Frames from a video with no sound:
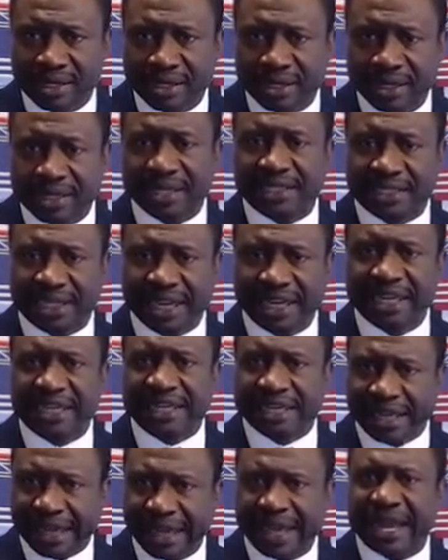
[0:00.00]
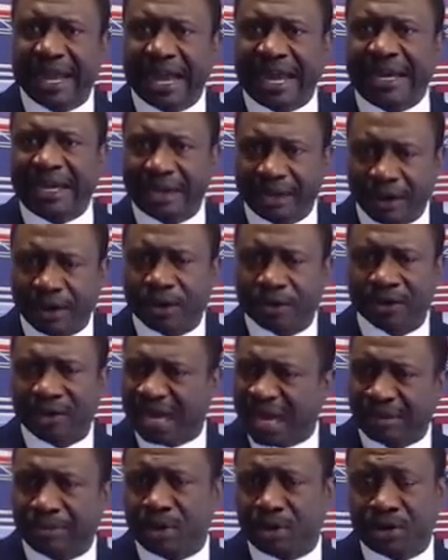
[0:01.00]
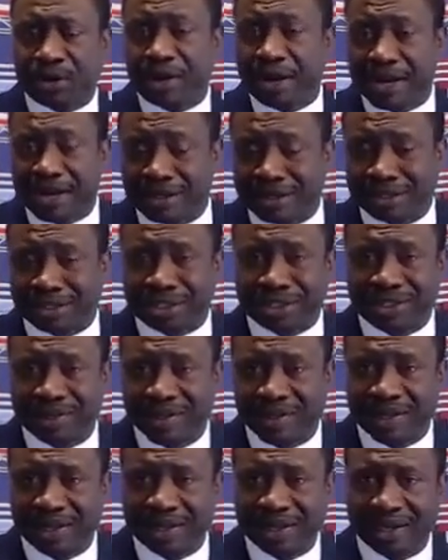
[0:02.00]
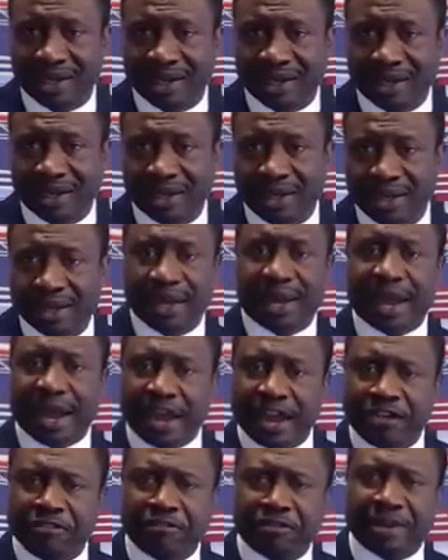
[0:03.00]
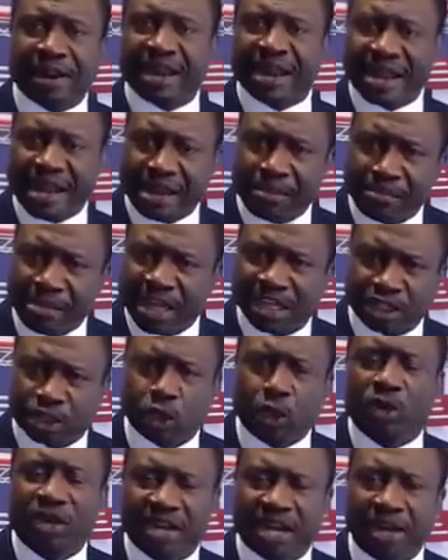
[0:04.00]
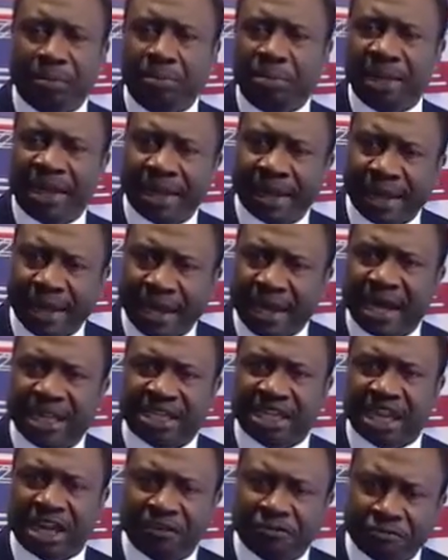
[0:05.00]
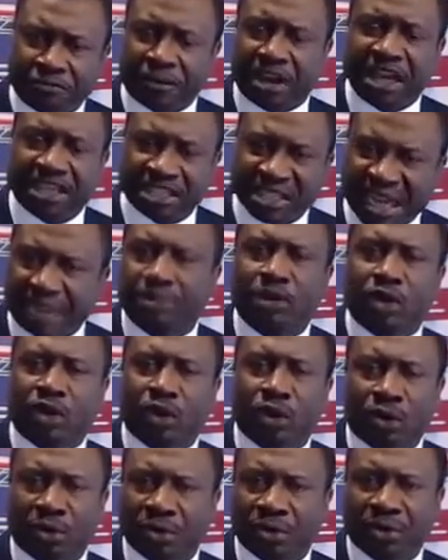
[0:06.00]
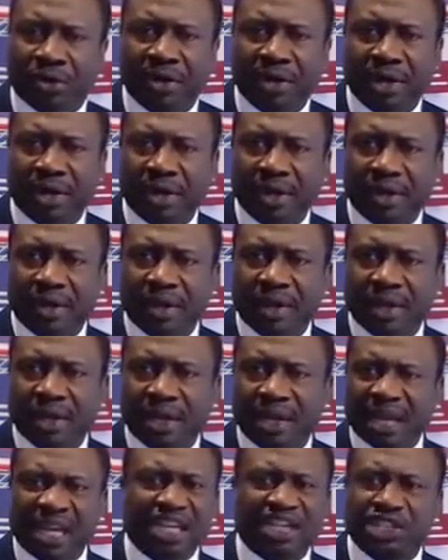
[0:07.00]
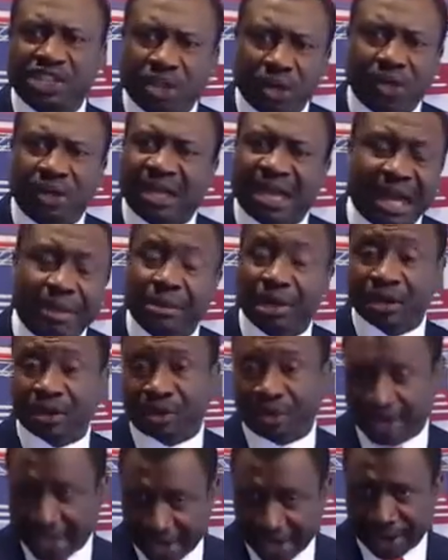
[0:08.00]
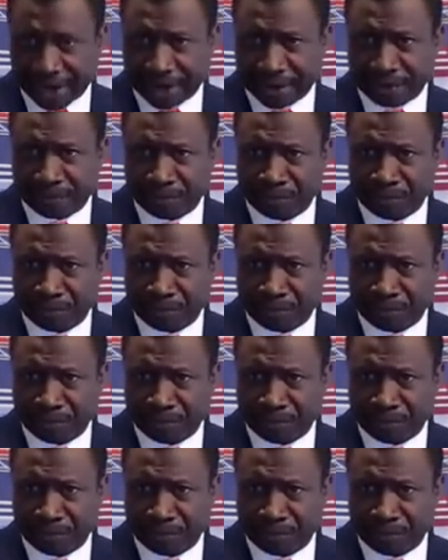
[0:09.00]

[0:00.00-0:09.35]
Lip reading: They said they are not Cameroonians. Every Ambazonian being held in French Cameroon is not Cameroonian.